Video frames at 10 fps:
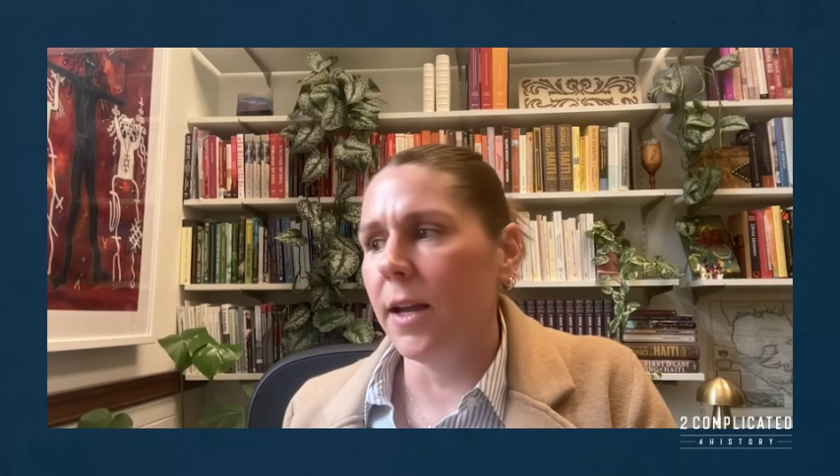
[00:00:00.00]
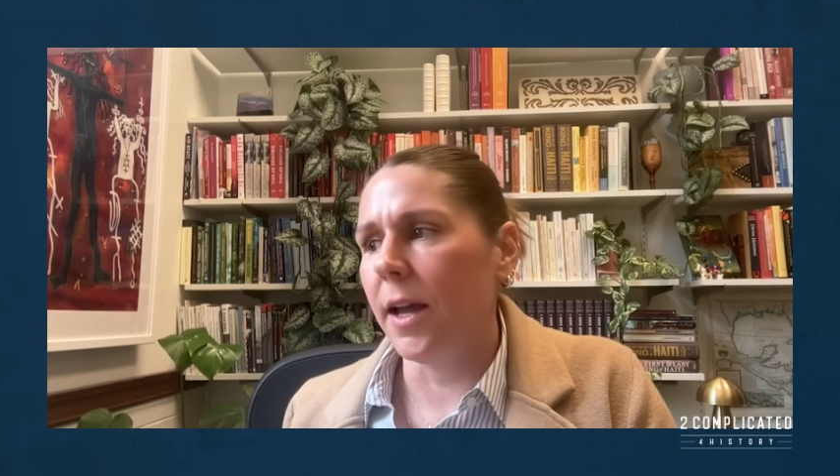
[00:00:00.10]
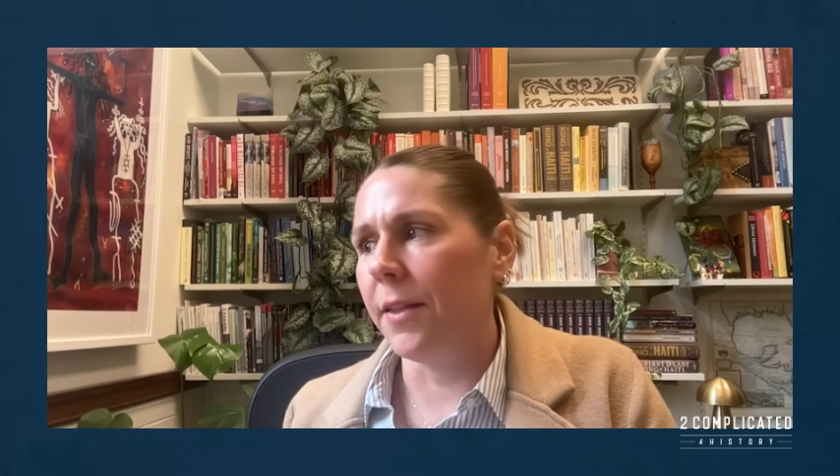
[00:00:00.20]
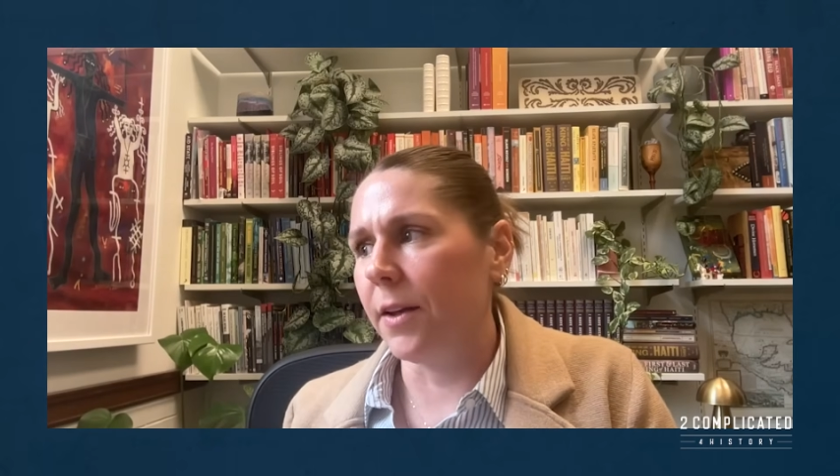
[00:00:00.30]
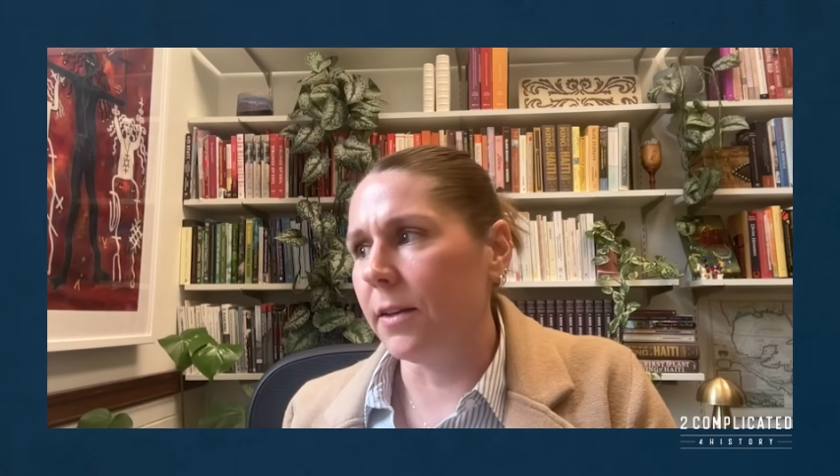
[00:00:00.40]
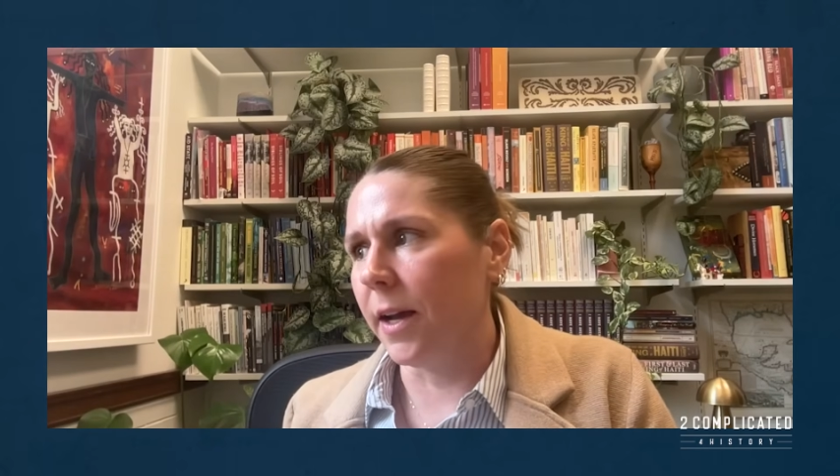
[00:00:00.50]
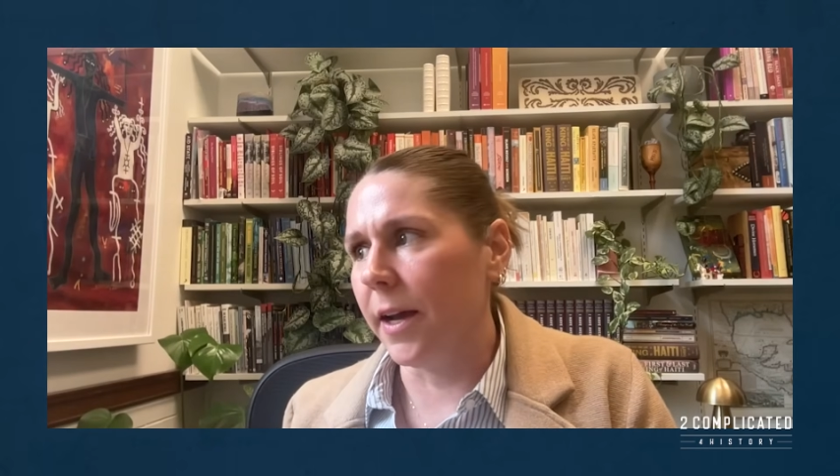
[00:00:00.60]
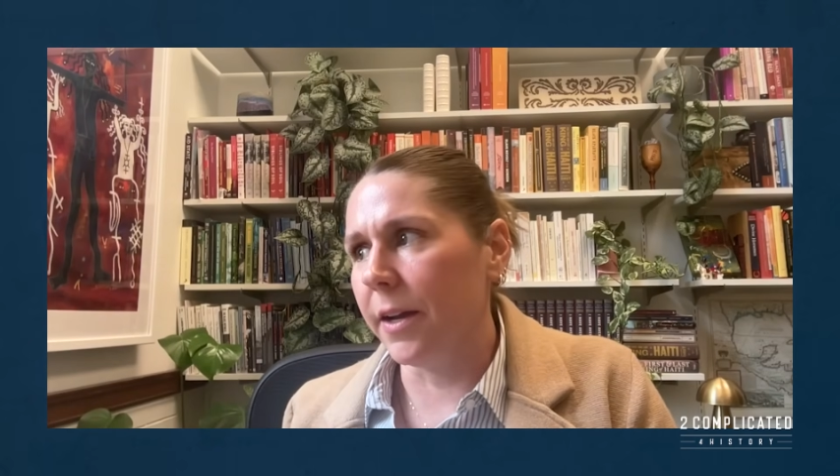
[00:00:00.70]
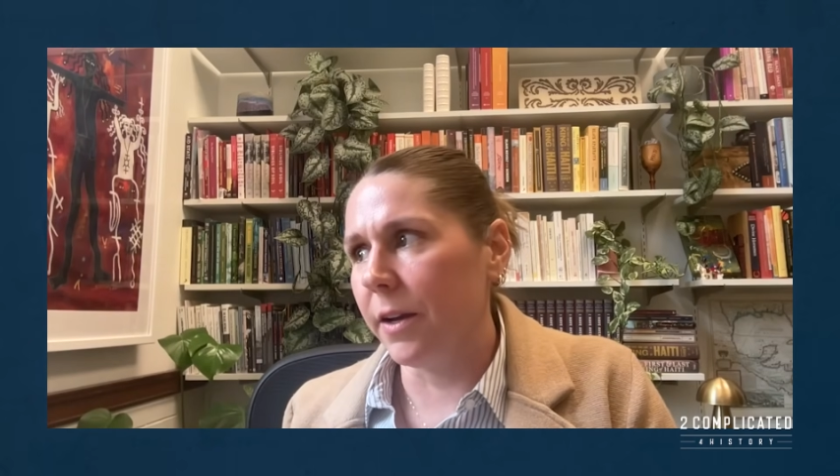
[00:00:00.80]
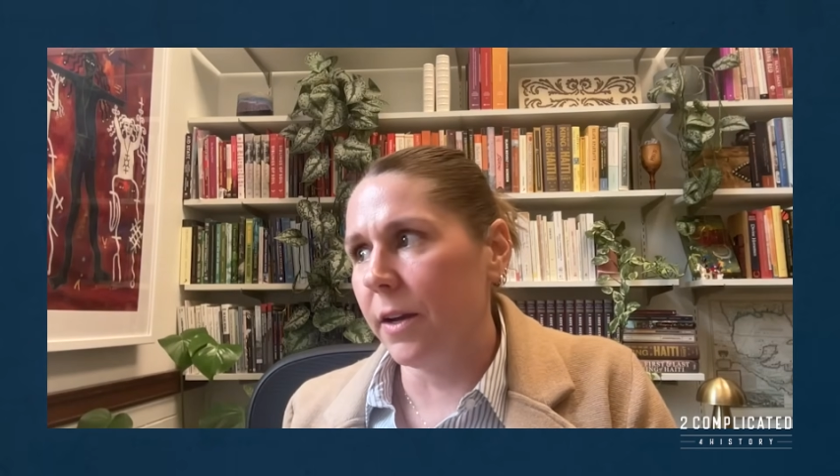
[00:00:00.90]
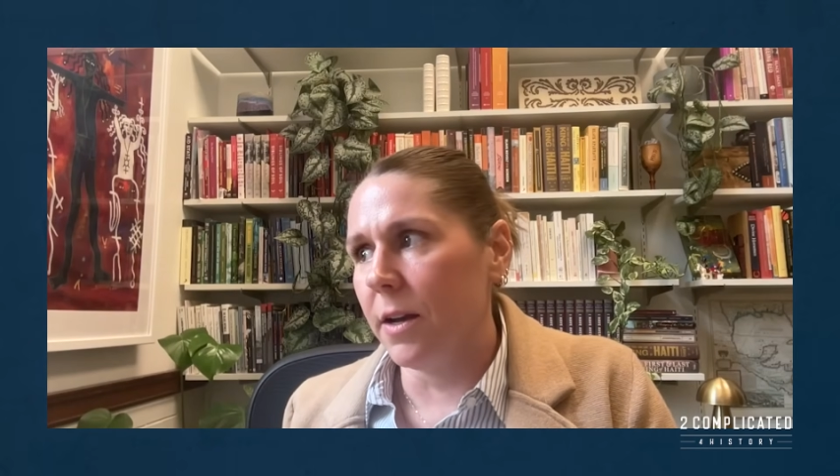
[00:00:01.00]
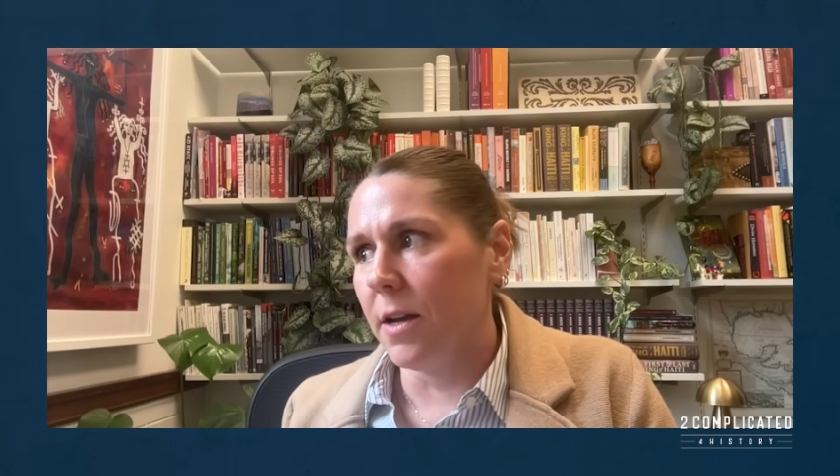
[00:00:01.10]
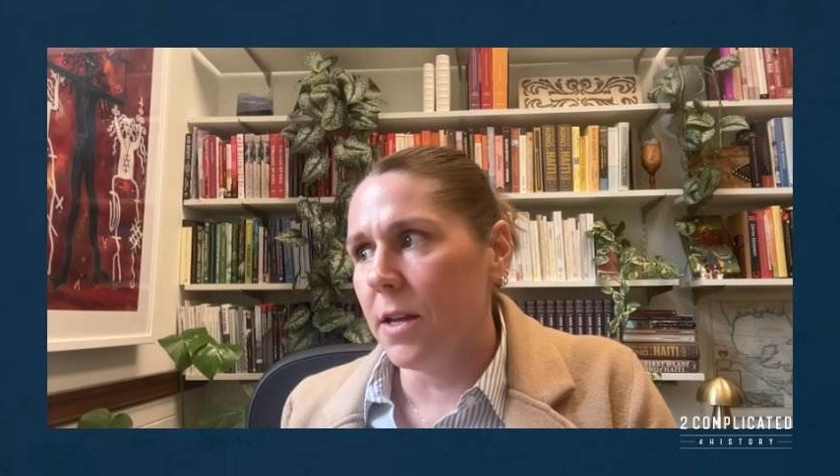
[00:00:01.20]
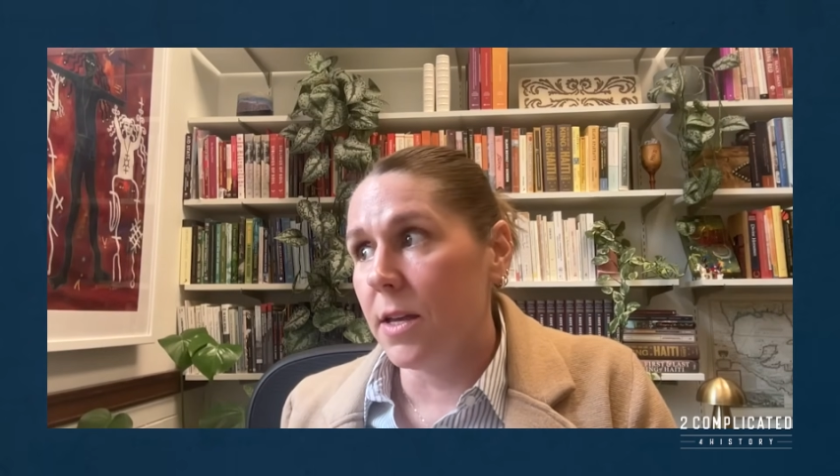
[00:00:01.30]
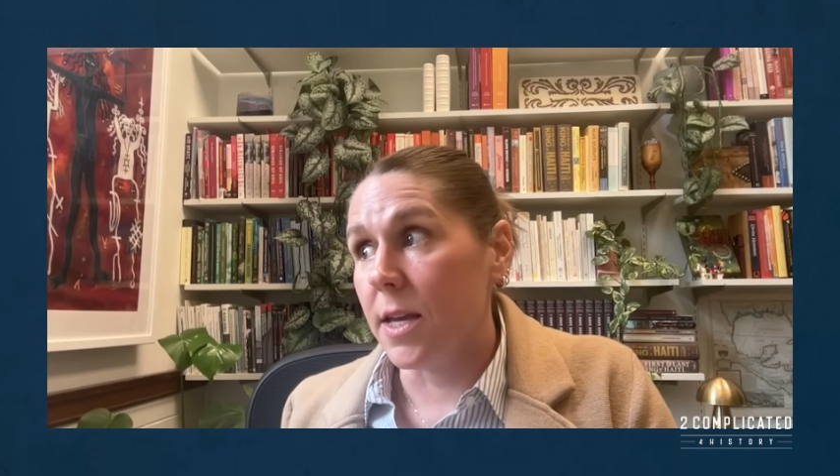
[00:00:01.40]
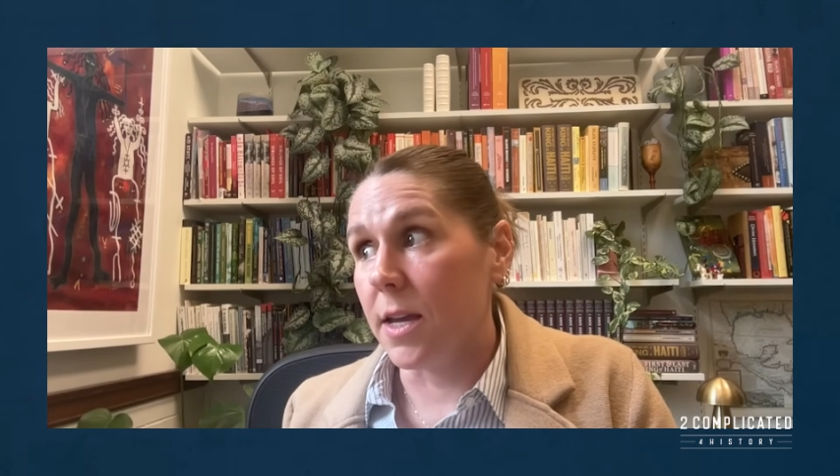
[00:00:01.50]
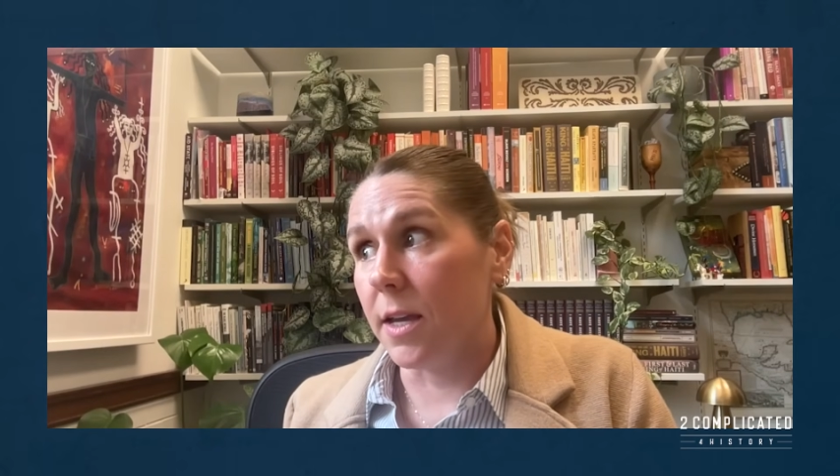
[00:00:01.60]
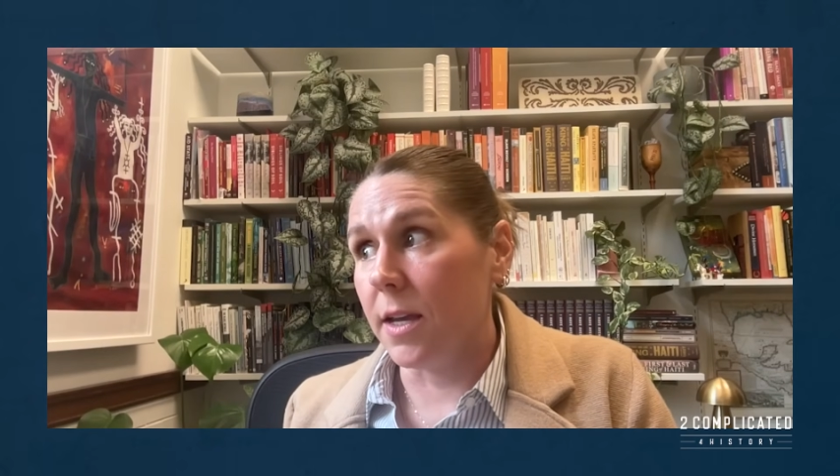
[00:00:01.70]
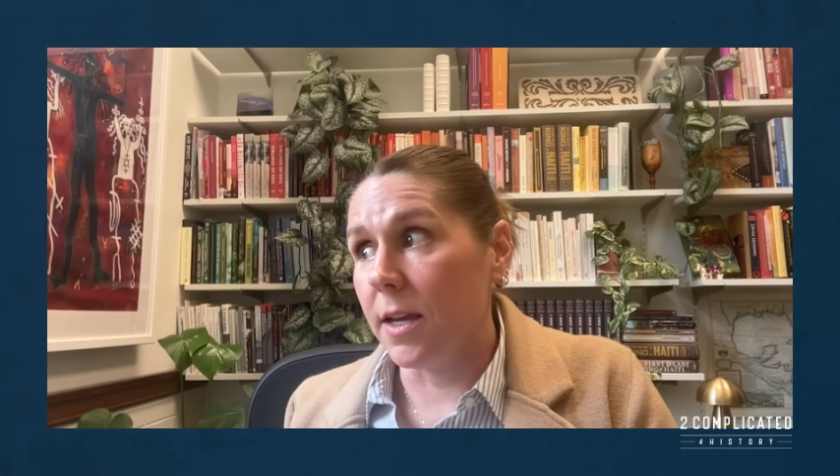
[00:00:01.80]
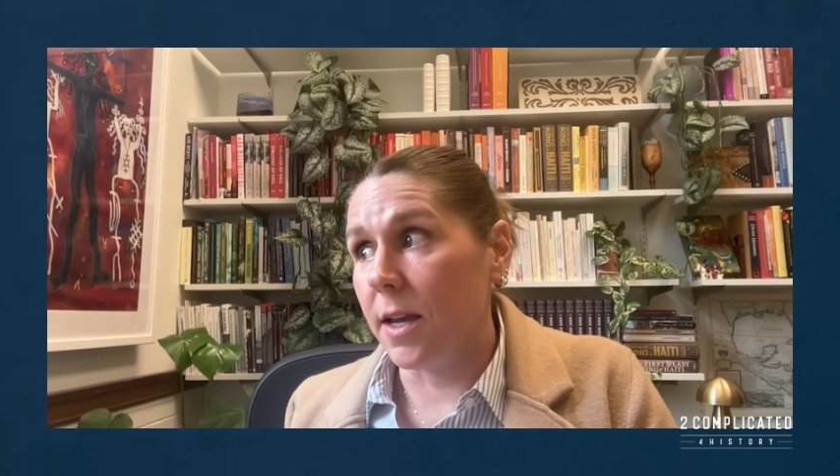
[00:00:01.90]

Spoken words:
And they're like, he